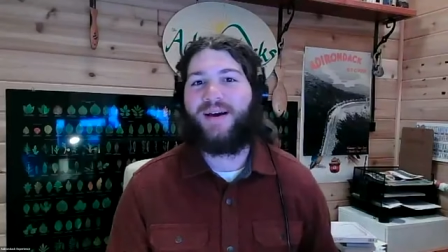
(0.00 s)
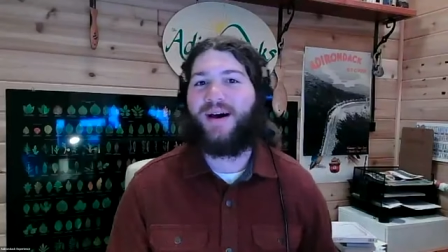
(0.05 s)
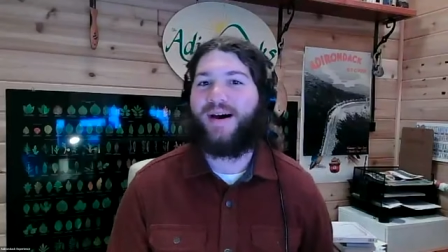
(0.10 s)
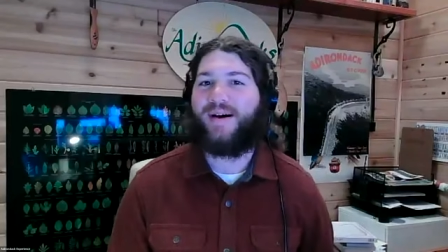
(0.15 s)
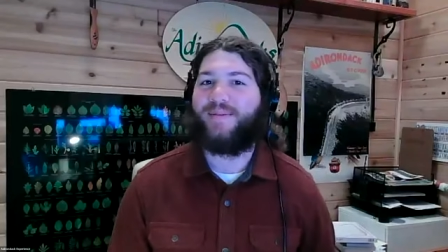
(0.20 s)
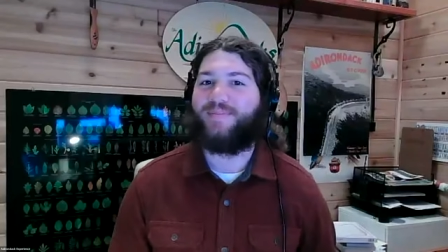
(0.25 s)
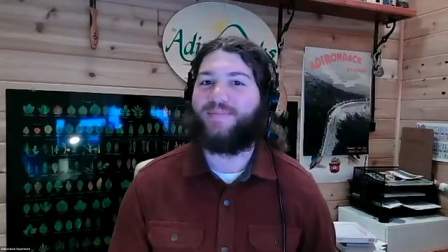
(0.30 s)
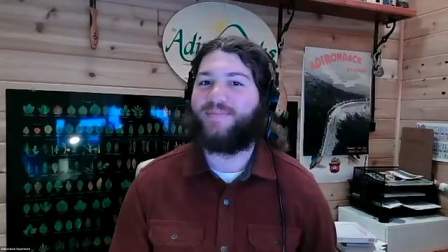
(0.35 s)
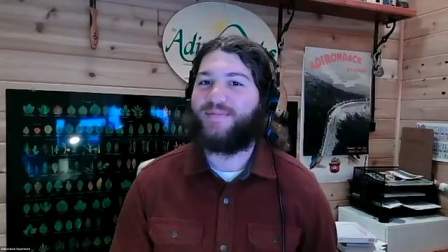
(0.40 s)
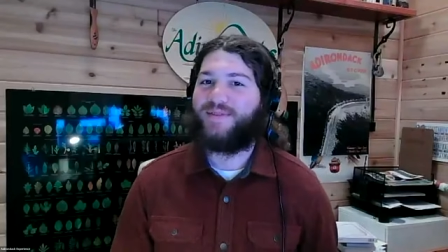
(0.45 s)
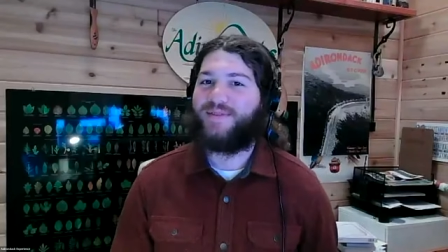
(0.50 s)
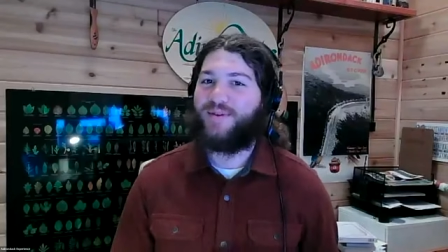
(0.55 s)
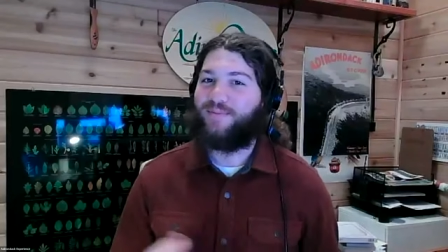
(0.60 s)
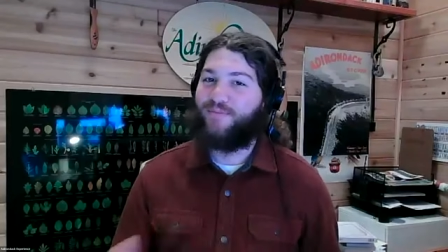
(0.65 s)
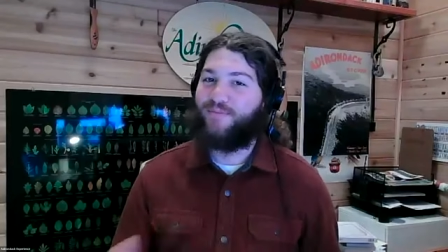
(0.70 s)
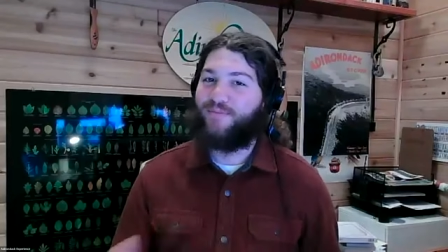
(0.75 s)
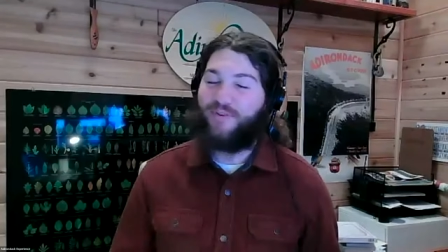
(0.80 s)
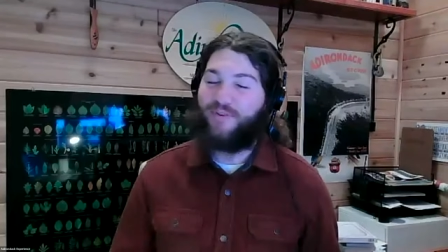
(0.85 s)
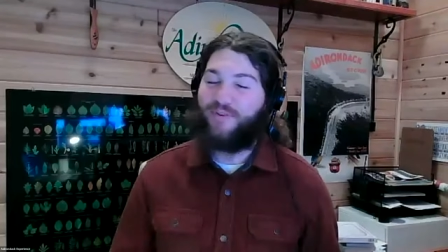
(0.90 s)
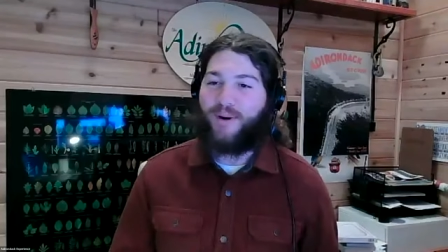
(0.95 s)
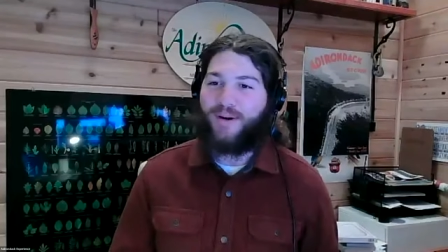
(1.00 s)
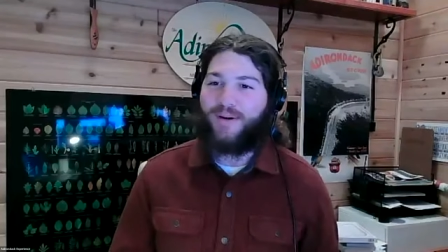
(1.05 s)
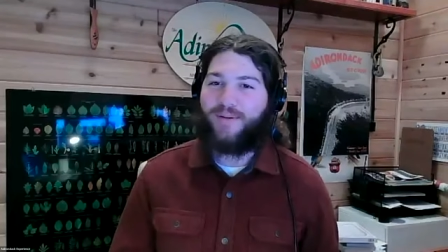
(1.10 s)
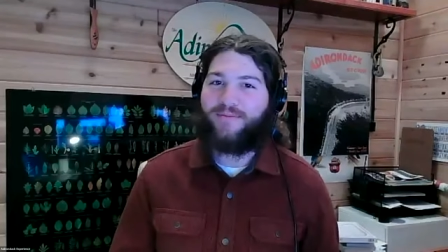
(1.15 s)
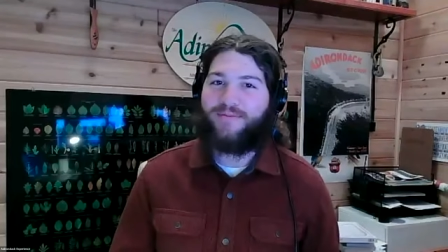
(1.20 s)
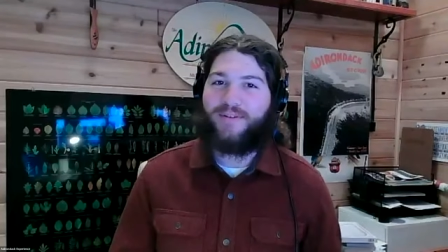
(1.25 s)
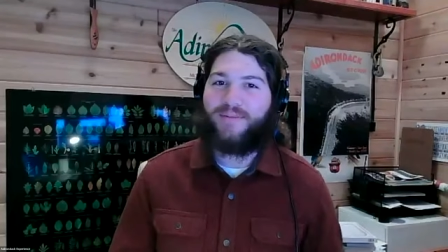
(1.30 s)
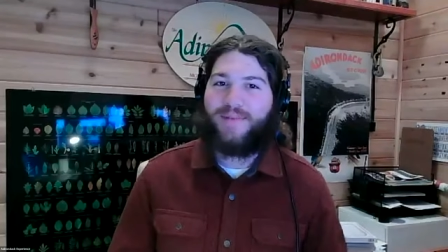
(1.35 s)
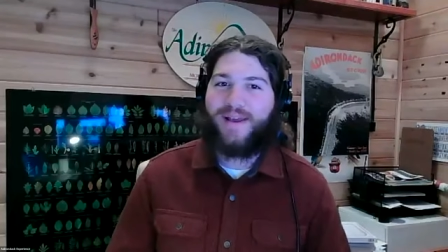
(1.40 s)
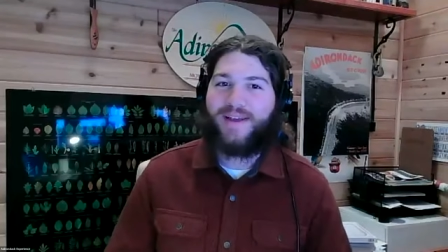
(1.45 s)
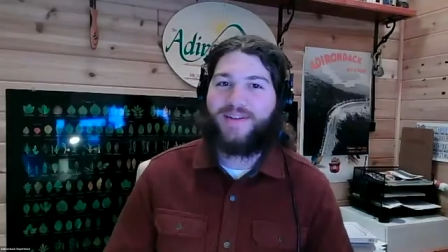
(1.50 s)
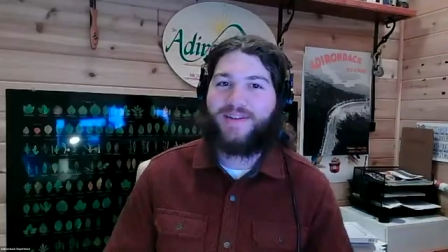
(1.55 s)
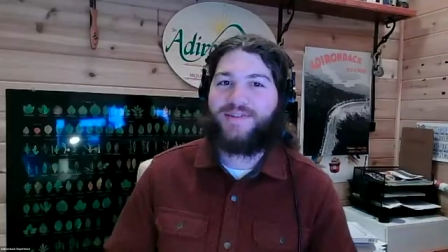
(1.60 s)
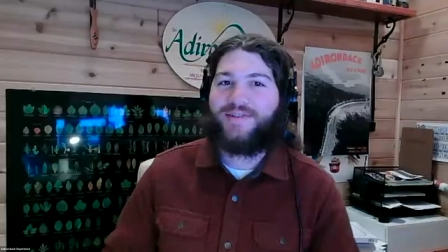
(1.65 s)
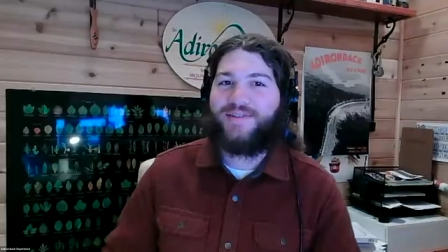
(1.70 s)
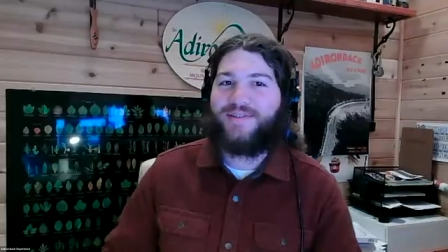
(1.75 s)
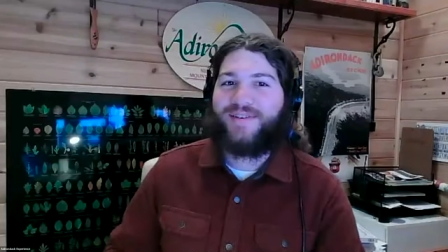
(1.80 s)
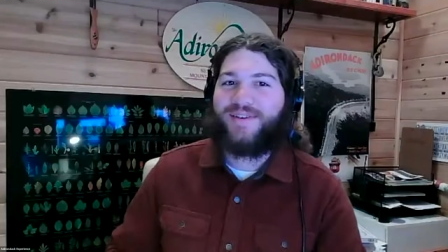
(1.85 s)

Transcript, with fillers: Um, so for more information,